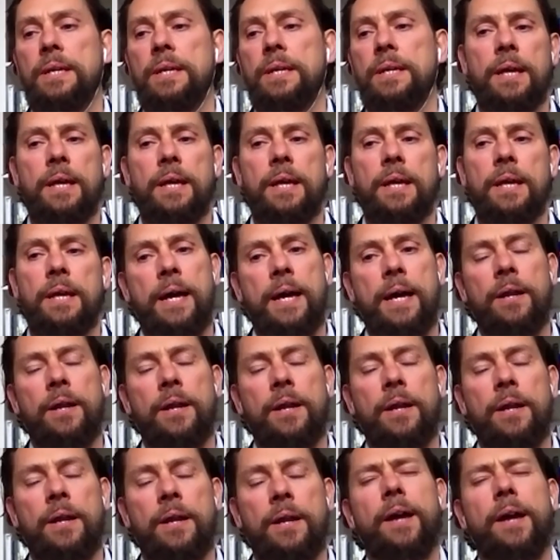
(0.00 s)
And I,
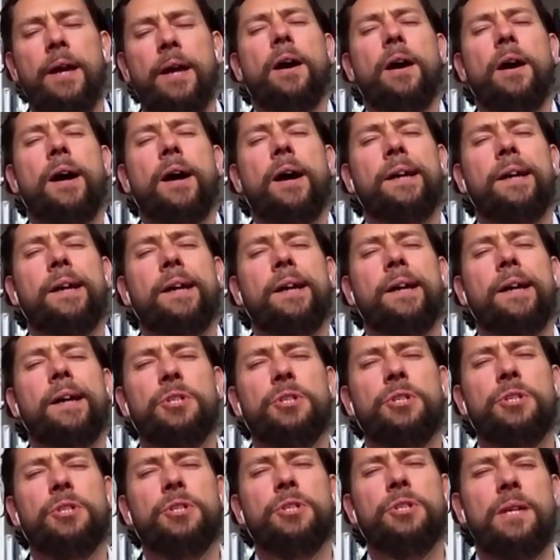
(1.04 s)
I, I, to a certain
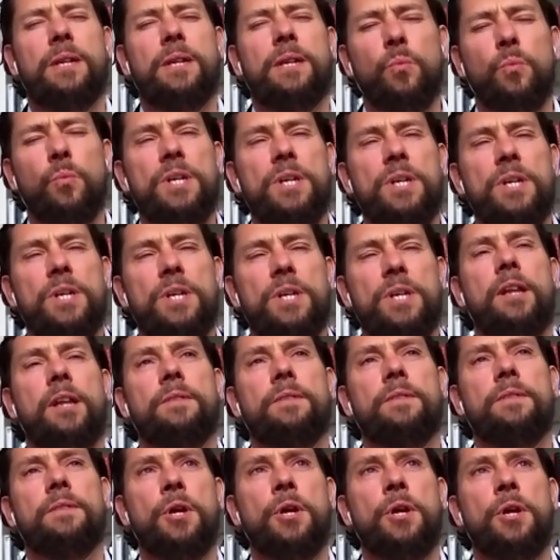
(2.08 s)
extent, wish that I'd have
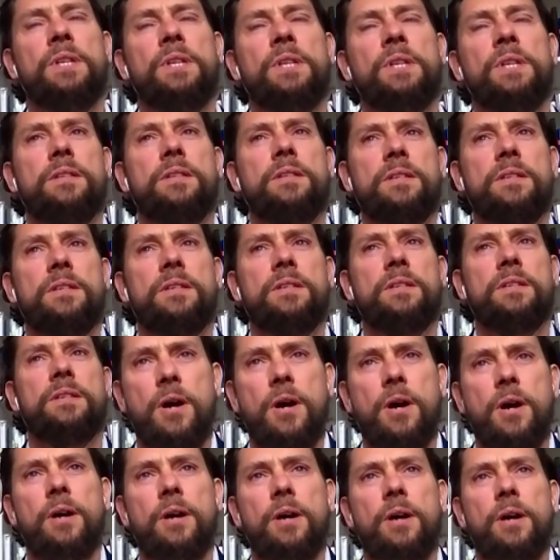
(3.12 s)
known this at the start of
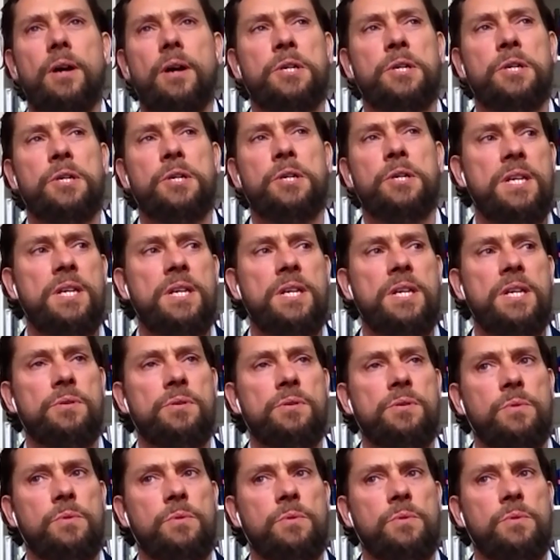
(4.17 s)
my training process with the
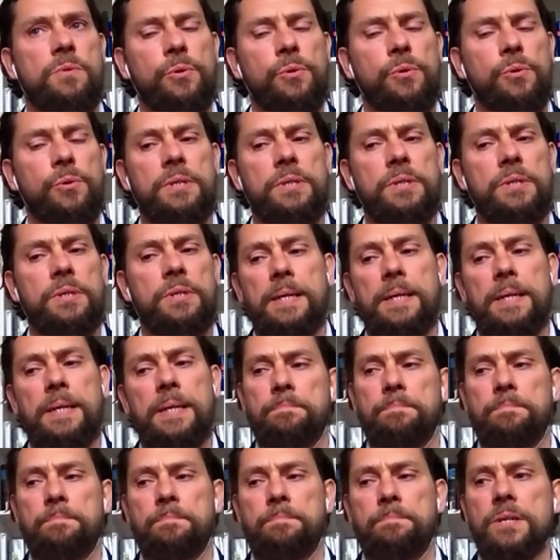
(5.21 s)
Lord,
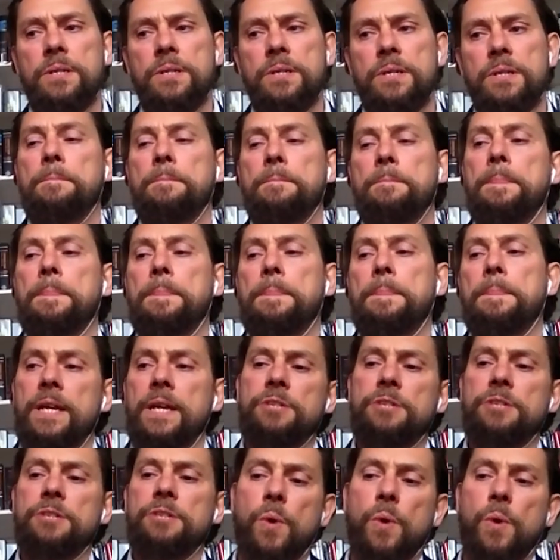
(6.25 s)
because his
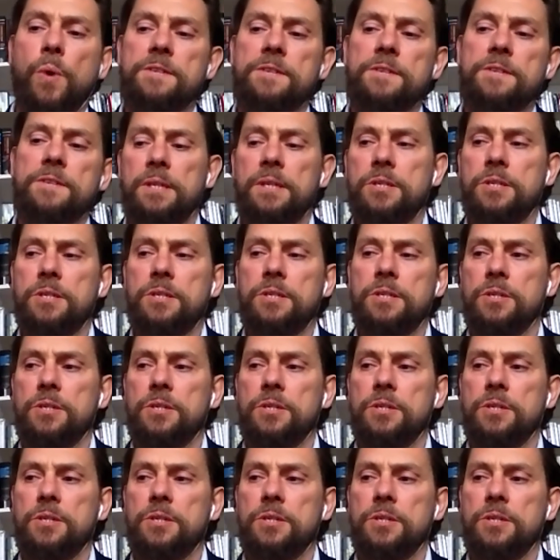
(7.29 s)
request for me to stop paying the